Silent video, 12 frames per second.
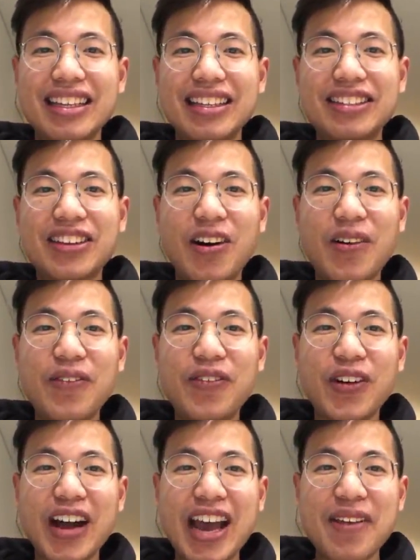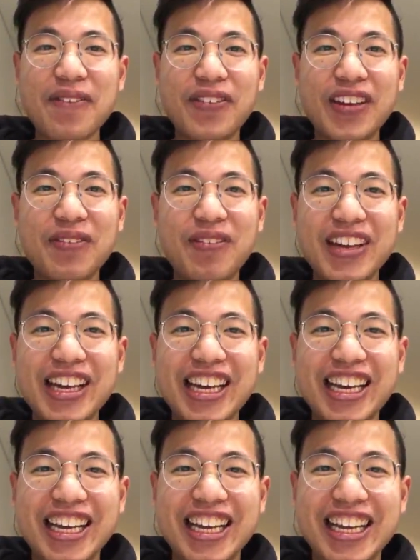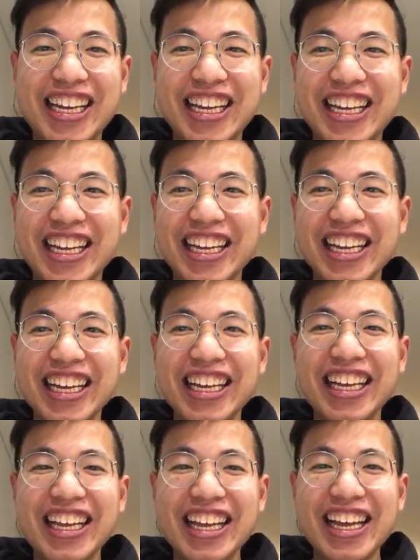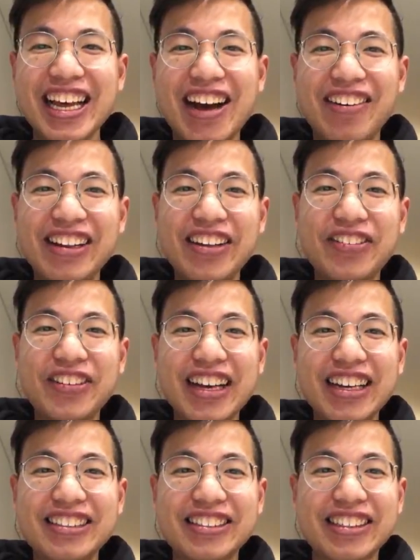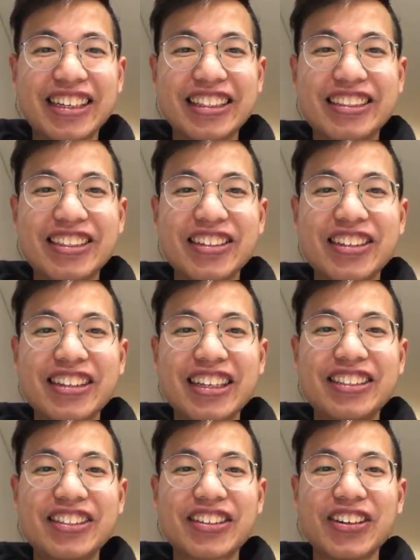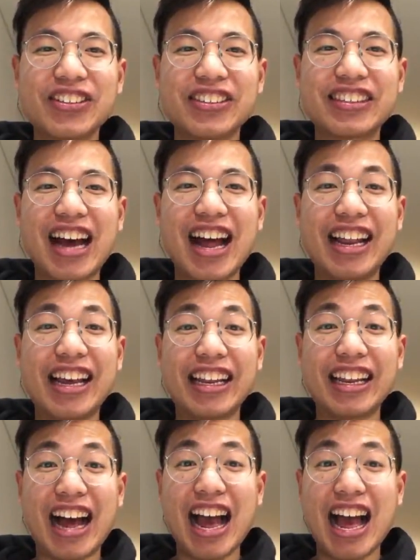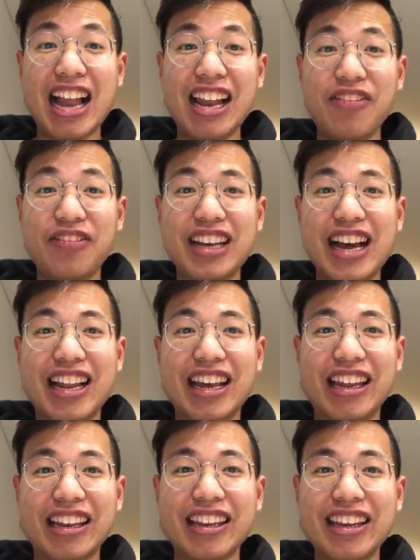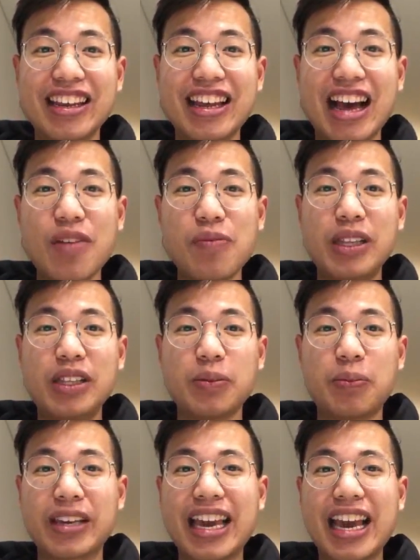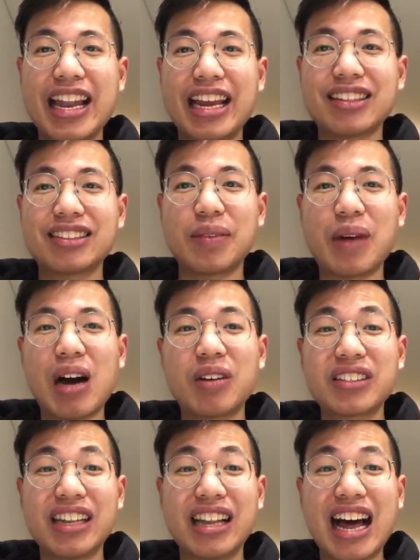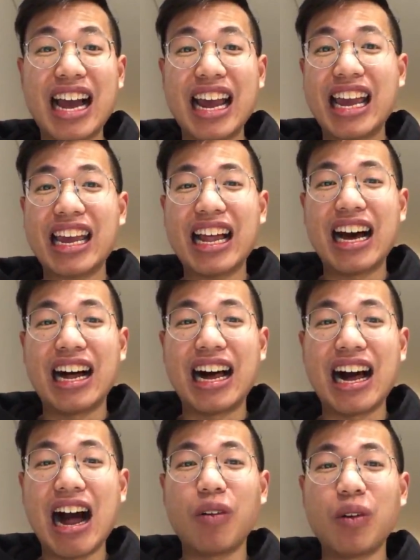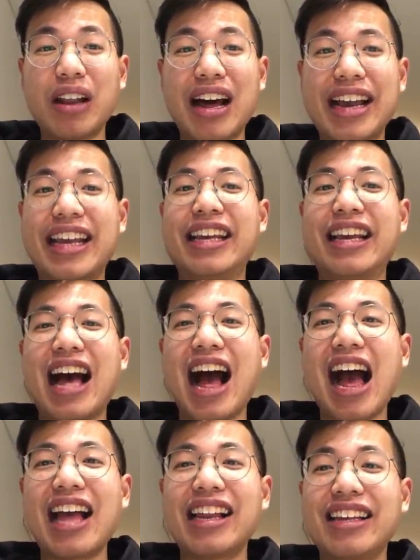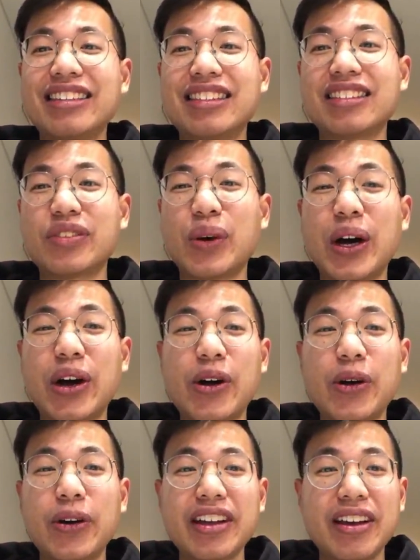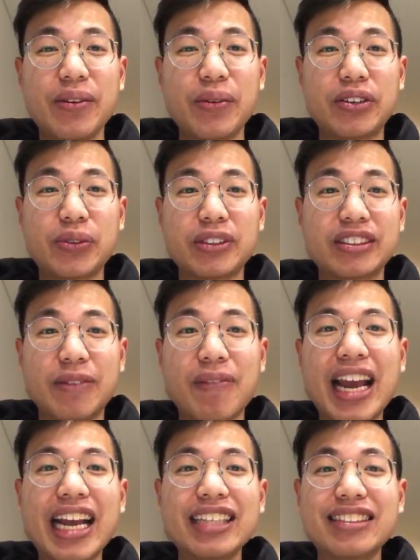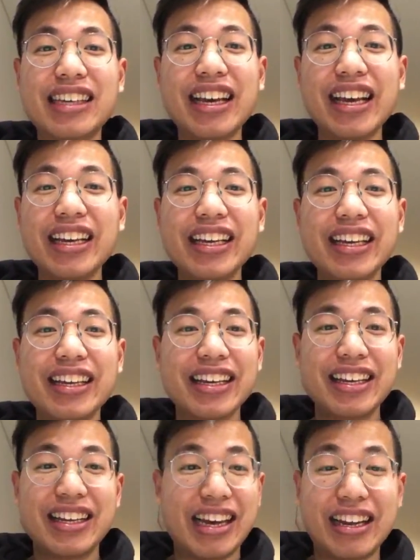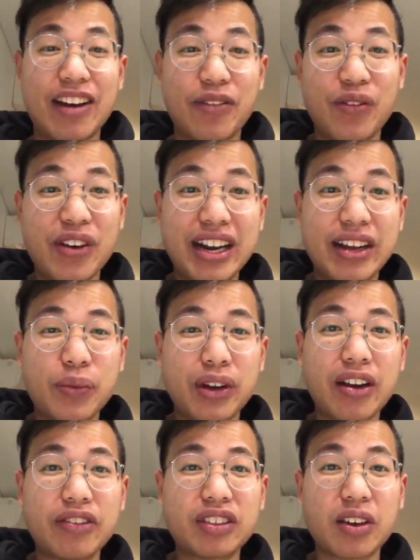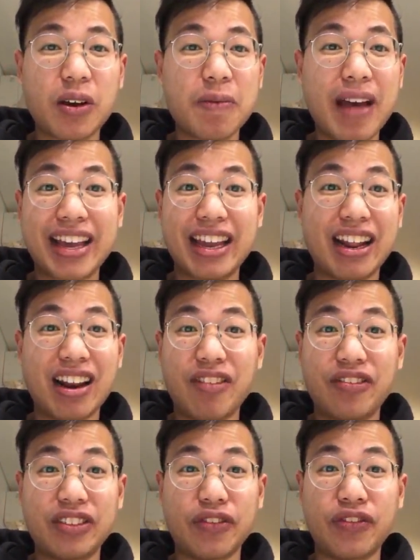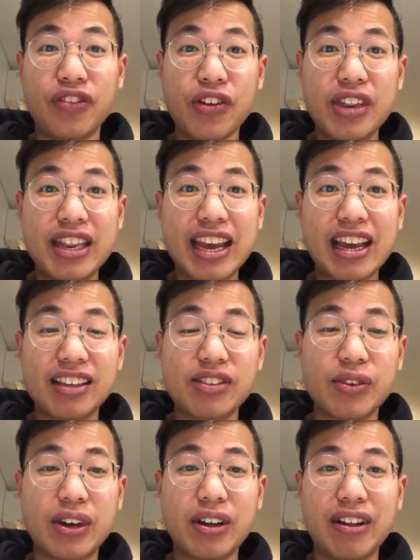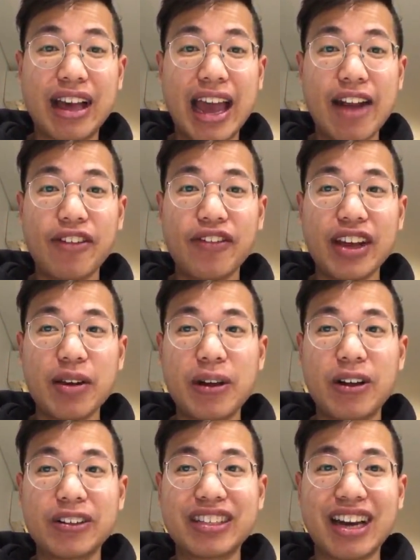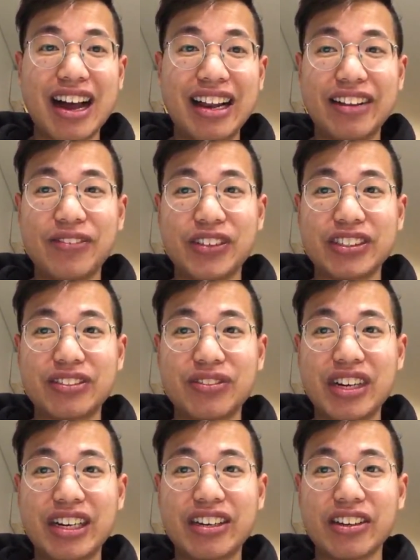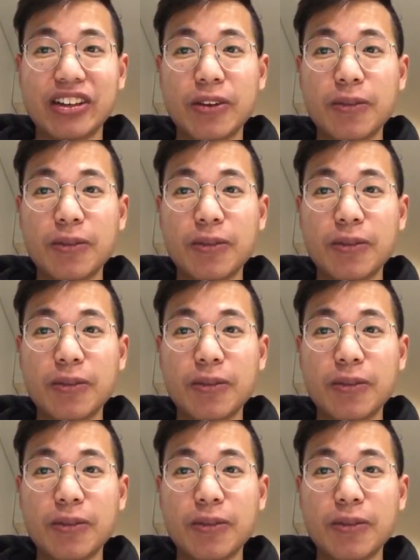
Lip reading: Tom for MVP. I will leave you guys to it. Dude, you need to go to Thailand. I love Thailand. I've been to Phuket and some outlying islands as well, which was amazing. And I really would love to go back, and I love the food there as well. Like everything about Thailand was really good.